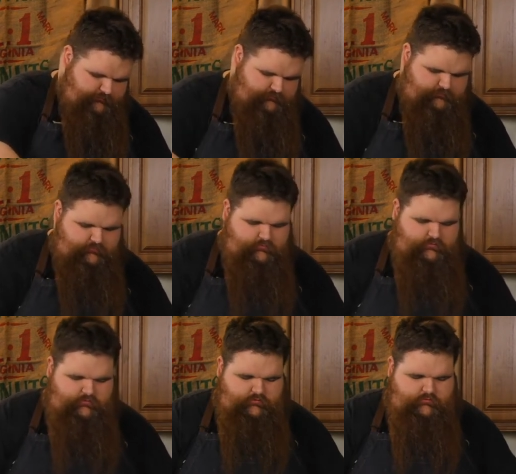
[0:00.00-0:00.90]

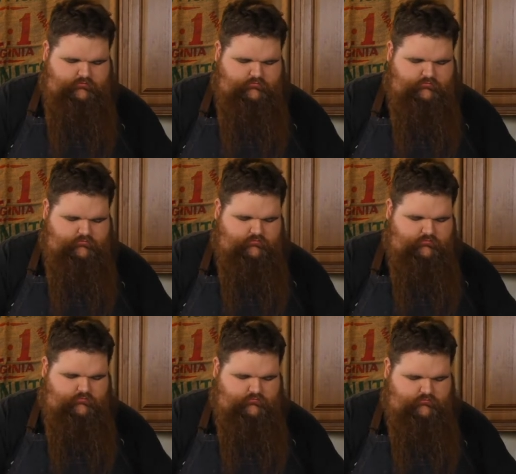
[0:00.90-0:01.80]

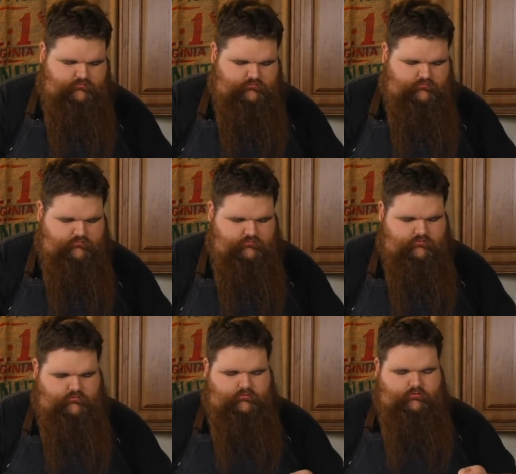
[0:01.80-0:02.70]

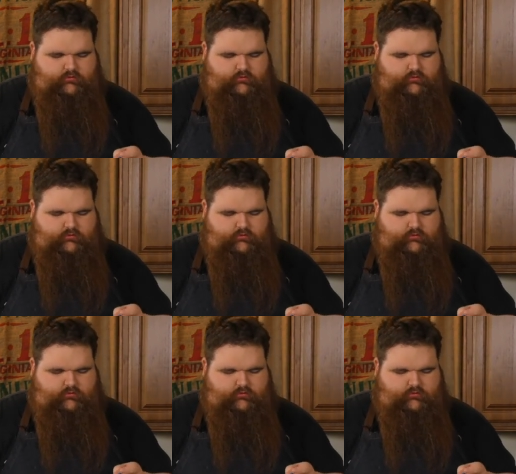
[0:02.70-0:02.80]
(silence)